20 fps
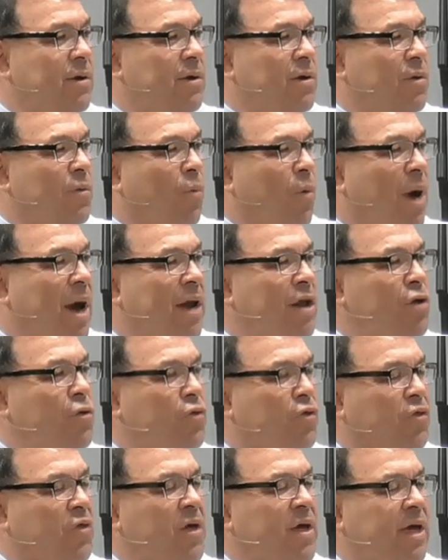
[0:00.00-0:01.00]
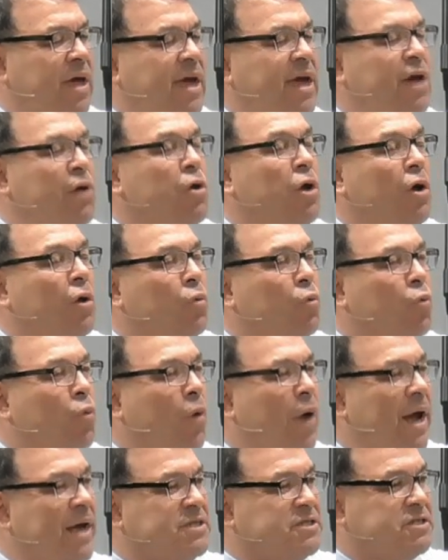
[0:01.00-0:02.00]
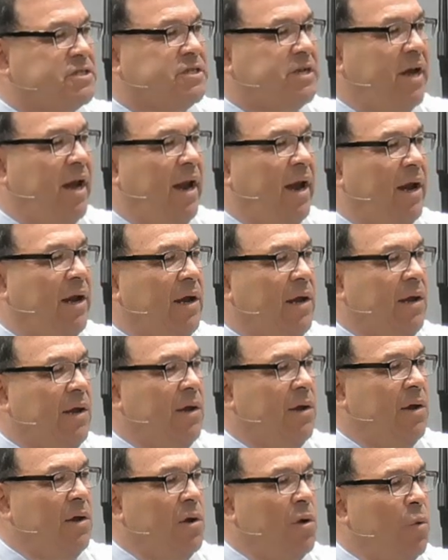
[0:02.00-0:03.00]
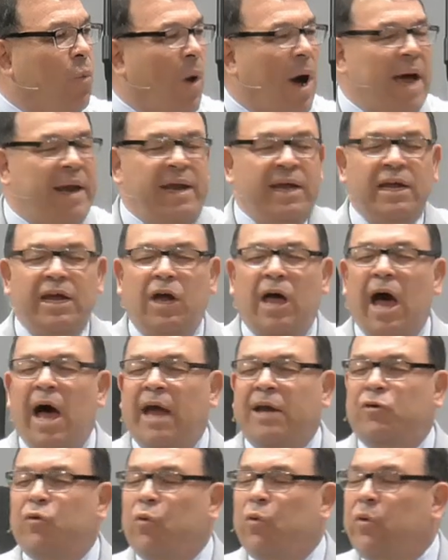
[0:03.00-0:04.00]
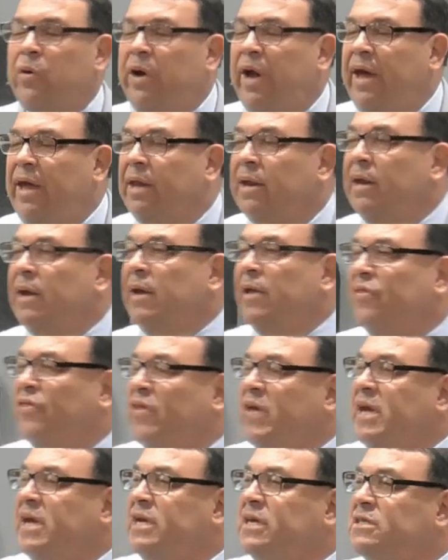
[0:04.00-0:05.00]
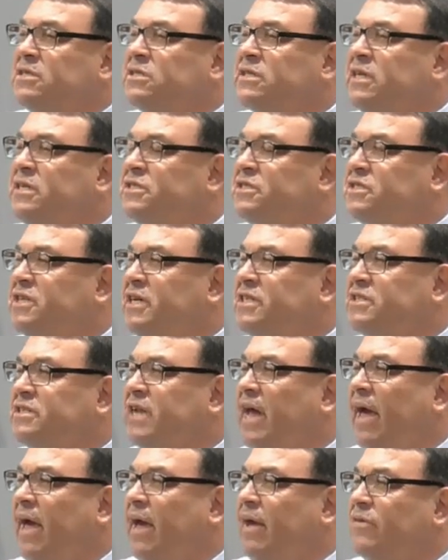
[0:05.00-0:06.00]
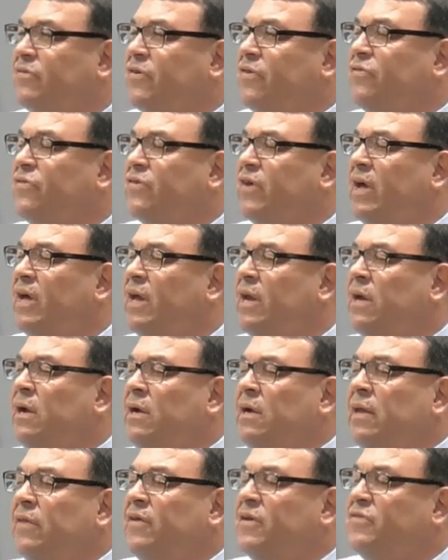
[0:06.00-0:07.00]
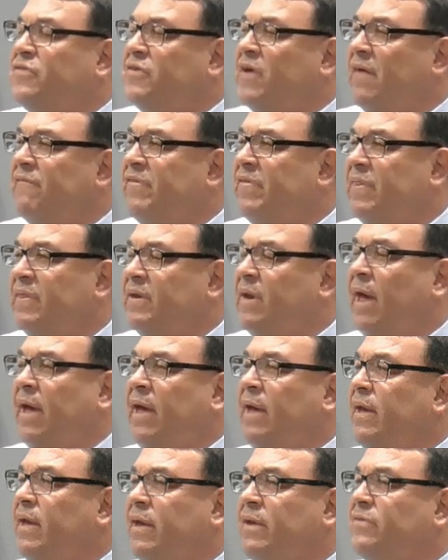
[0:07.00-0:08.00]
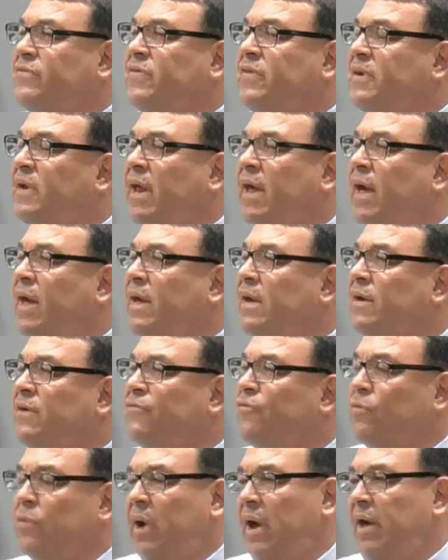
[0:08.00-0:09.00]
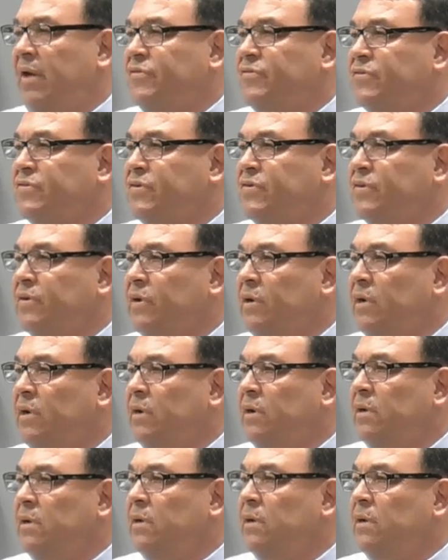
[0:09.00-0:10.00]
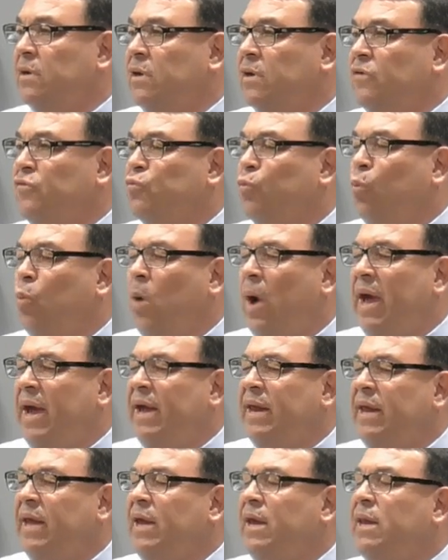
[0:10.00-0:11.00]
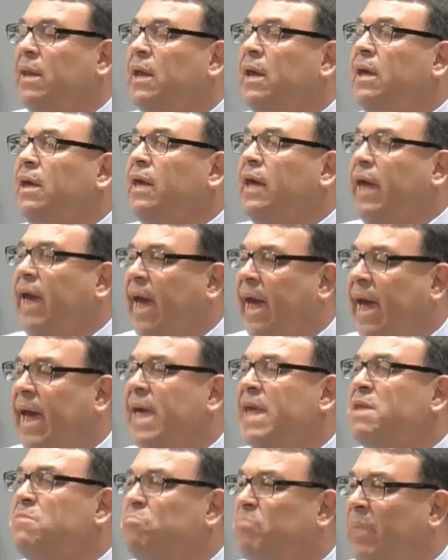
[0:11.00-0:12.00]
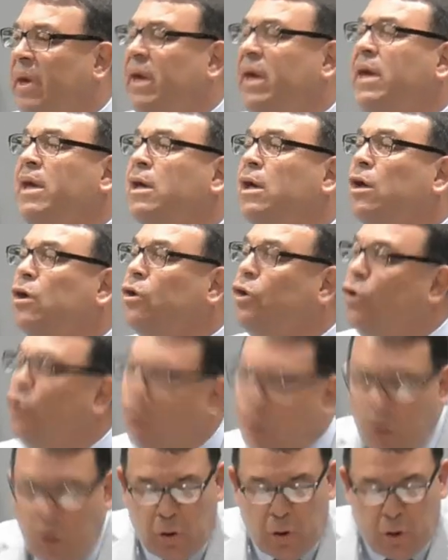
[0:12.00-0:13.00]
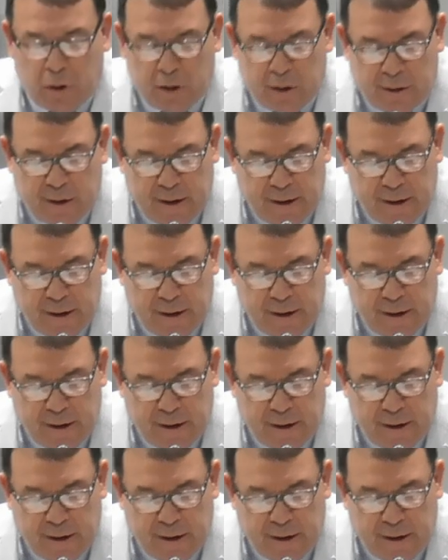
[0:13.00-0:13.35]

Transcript: Why do you think he rested? Why did God create things in 6 days and said the seventh day is the day of rest? Because waiting can be good.